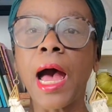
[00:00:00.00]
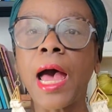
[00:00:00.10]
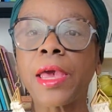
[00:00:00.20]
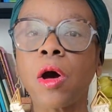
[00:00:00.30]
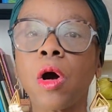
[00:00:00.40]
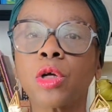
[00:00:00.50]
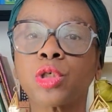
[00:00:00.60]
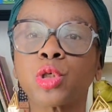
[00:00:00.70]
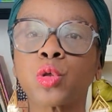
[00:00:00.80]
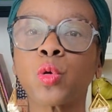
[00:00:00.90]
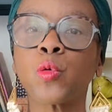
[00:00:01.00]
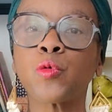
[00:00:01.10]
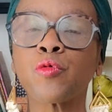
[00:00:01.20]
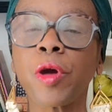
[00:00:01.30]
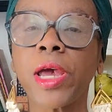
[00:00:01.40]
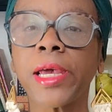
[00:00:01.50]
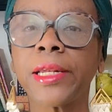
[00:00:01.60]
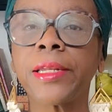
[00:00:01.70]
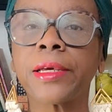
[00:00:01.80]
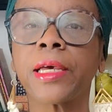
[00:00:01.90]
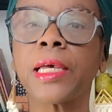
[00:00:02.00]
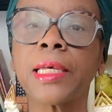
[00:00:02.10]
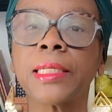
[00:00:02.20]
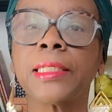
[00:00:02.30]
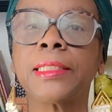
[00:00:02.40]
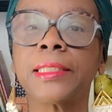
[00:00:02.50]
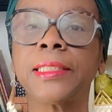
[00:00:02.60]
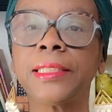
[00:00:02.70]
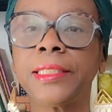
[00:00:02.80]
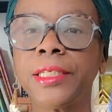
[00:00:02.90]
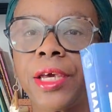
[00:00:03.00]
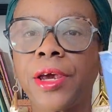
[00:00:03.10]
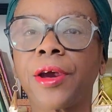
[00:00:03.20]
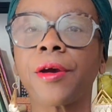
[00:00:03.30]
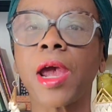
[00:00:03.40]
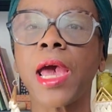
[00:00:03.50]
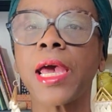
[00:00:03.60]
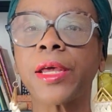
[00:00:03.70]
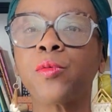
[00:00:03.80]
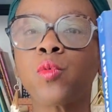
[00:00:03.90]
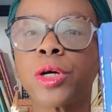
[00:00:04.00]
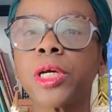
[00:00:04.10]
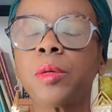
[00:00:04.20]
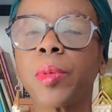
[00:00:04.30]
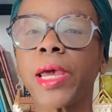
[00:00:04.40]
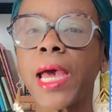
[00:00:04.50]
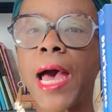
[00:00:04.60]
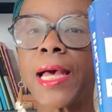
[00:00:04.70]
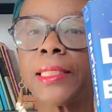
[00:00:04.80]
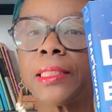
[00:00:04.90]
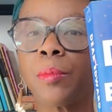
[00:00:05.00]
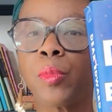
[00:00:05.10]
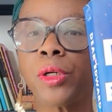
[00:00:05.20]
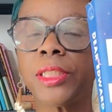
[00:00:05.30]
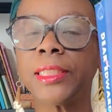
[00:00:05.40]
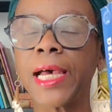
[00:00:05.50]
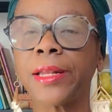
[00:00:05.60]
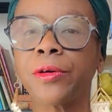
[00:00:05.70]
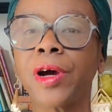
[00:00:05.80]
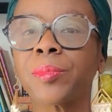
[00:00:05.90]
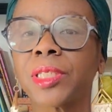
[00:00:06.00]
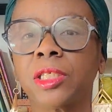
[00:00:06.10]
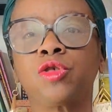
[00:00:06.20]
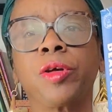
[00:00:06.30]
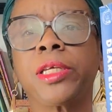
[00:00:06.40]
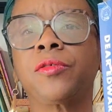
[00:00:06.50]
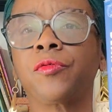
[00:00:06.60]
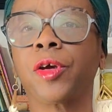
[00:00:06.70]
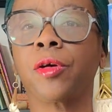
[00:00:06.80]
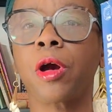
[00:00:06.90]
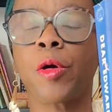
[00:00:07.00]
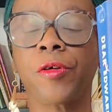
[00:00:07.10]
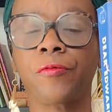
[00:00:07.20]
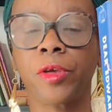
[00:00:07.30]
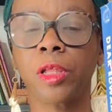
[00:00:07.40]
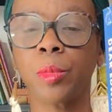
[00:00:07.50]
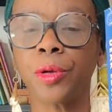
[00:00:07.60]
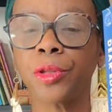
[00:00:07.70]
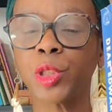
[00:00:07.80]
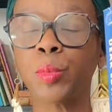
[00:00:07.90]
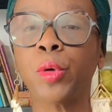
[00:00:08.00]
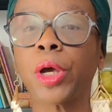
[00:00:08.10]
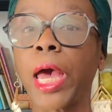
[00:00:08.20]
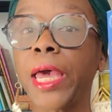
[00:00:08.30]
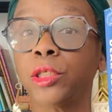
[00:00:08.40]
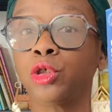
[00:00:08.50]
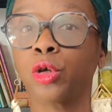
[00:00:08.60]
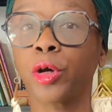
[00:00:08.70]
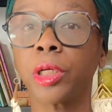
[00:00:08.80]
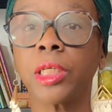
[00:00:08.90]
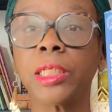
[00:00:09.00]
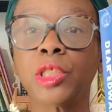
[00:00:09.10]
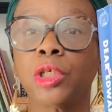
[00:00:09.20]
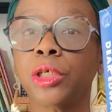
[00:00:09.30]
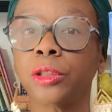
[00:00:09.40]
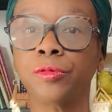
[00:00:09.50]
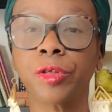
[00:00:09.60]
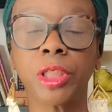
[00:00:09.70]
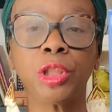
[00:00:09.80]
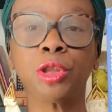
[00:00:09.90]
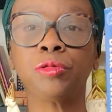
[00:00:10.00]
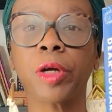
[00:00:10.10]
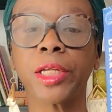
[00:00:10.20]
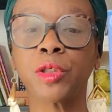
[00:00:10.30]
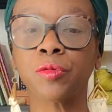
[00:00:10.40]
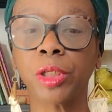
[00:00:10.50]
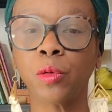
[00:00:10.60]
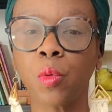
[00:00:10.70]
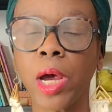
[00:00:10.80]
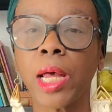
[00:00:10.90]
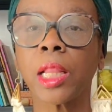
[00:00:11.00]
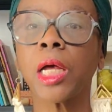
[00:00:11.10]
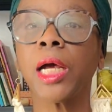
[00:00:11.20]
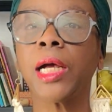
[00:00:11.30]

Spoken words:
I also read Dear Edward by Anne Napolitano. I'm still trying to figure out how I feel about this book. I enjoyed it. It's a good read. She writes really well.